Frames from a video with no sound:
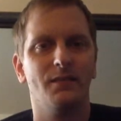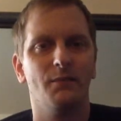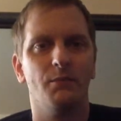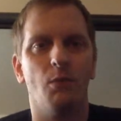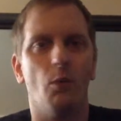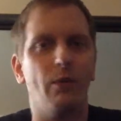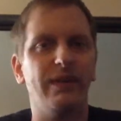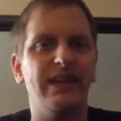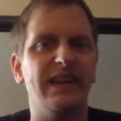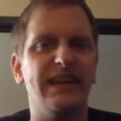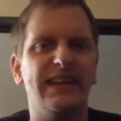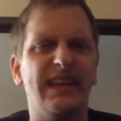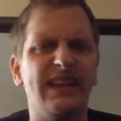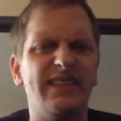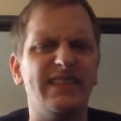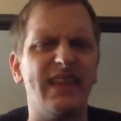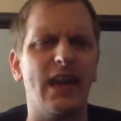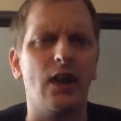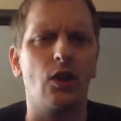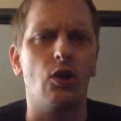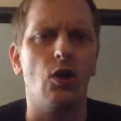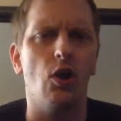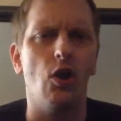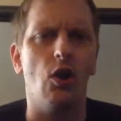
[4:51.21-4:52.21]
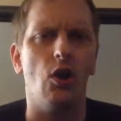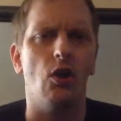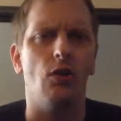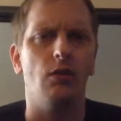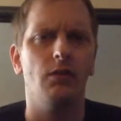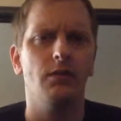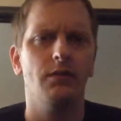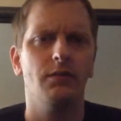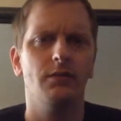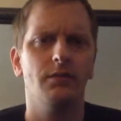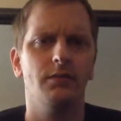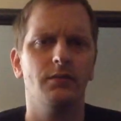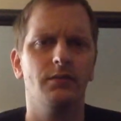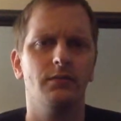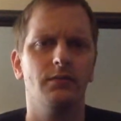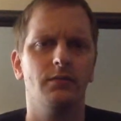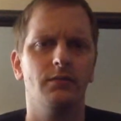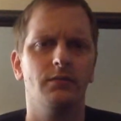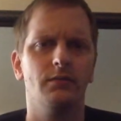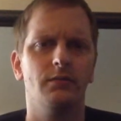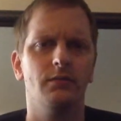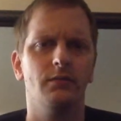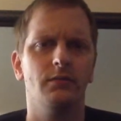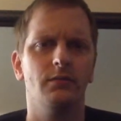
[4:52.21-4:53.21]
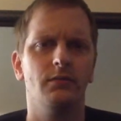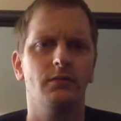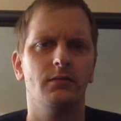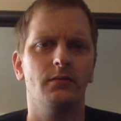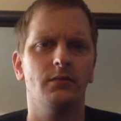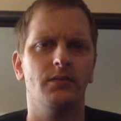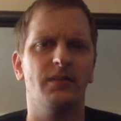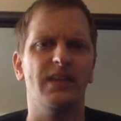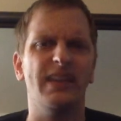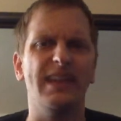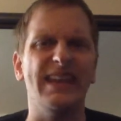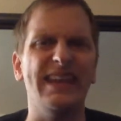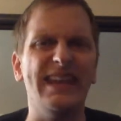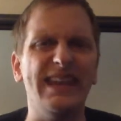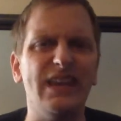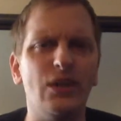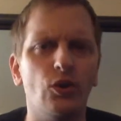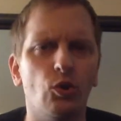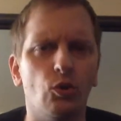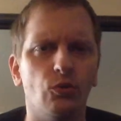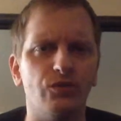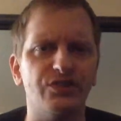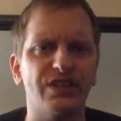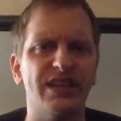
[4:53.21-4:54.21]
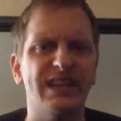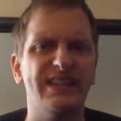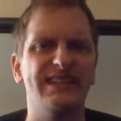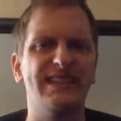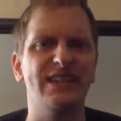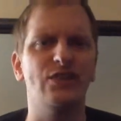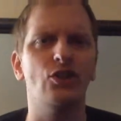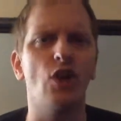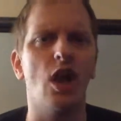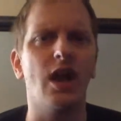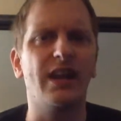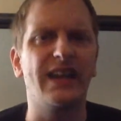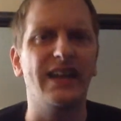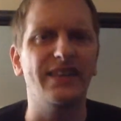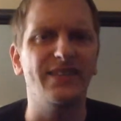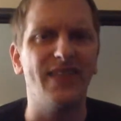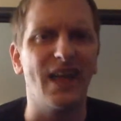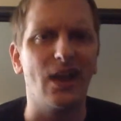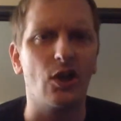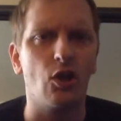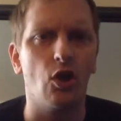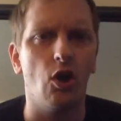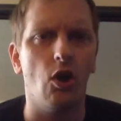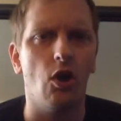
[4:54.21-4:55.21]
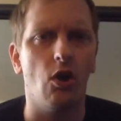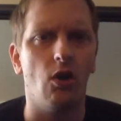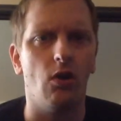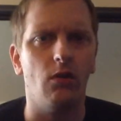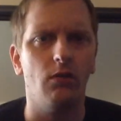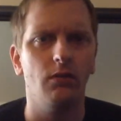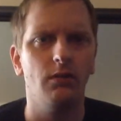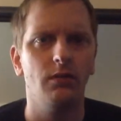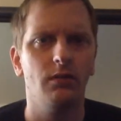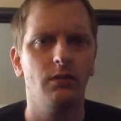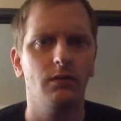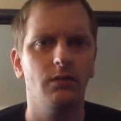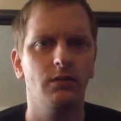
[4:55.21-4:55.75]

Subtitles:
But we didn't get that call. The Eagles did not get that call.